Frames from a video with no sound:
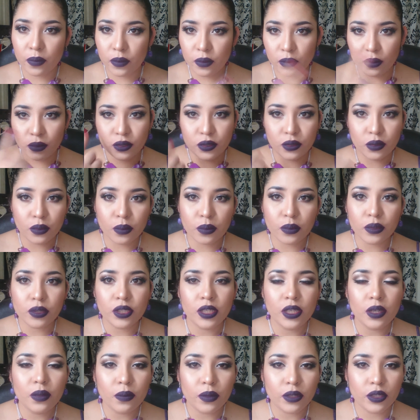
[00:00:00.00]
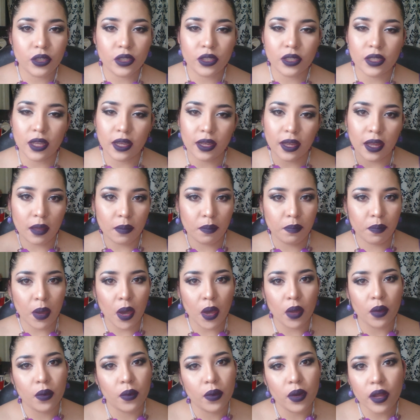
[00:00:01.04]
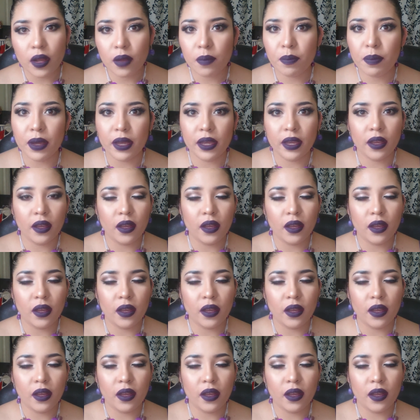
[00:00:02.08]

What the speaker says: usual routine, which is like I powder up,